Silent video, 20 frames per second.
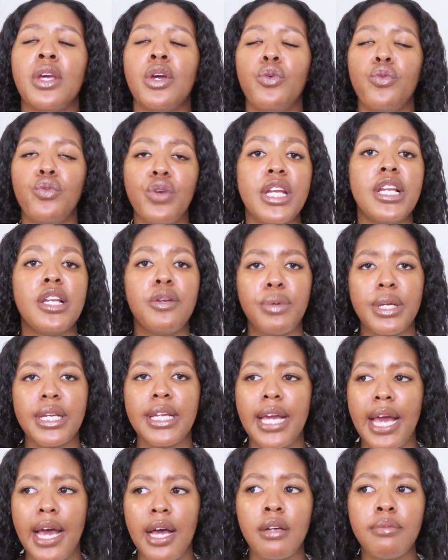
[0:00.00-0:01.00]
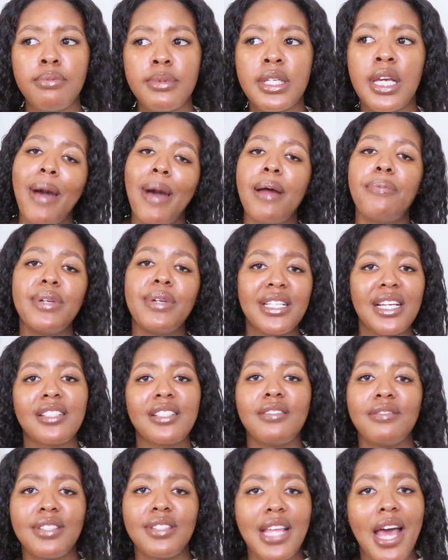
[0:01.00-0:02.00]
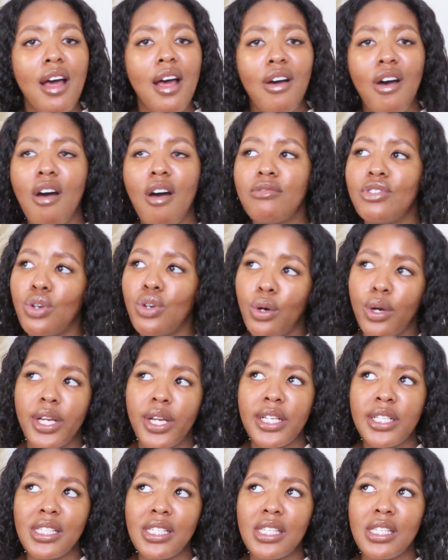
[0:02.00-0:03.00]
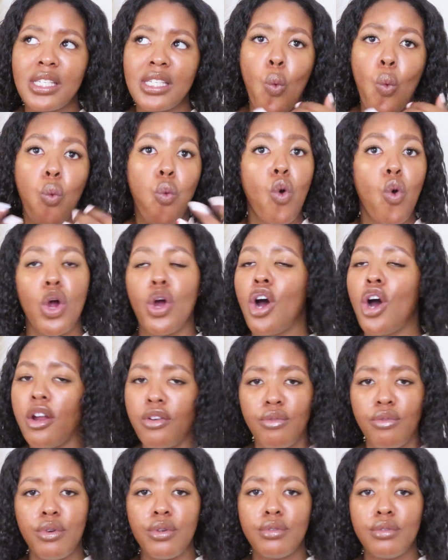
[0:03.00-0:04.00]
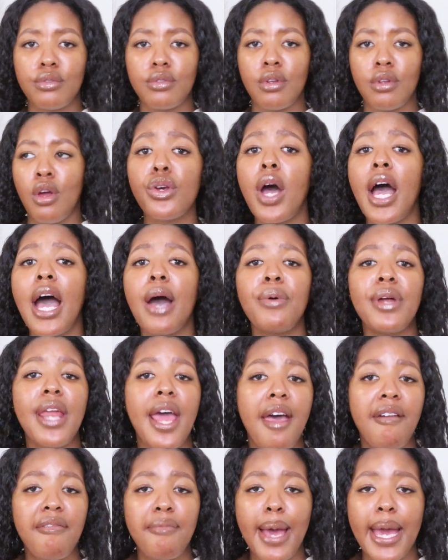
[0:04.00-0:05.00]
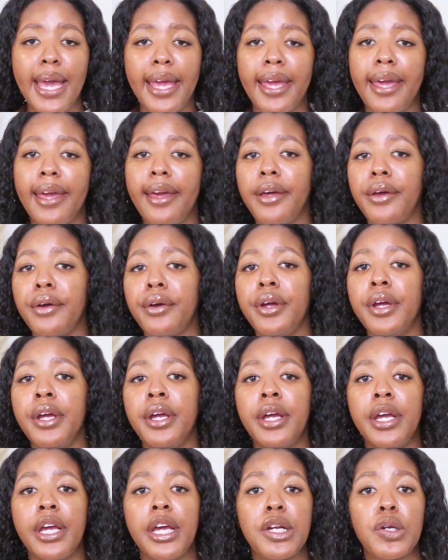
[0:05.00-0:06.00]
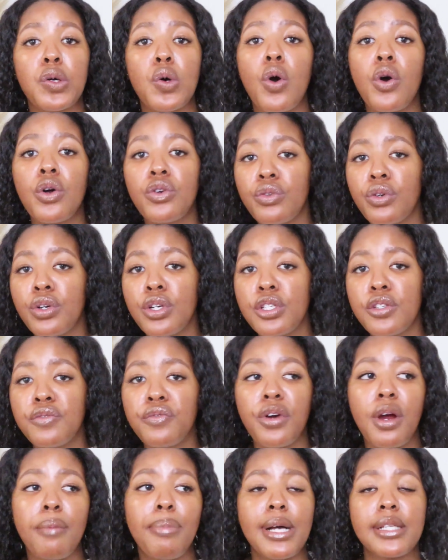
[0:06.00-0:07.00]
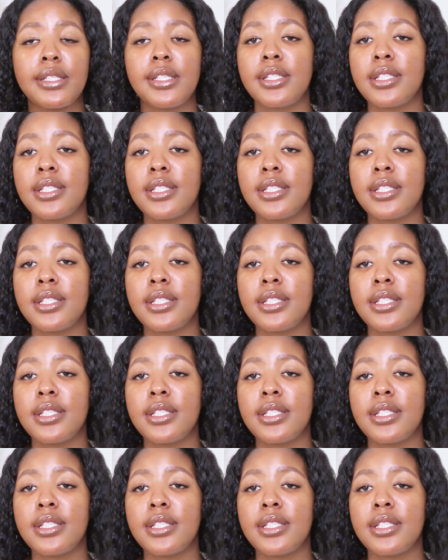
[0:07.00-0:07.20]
really helped. My protective style of choice were cornrows. So I would have my hair in cornrows for about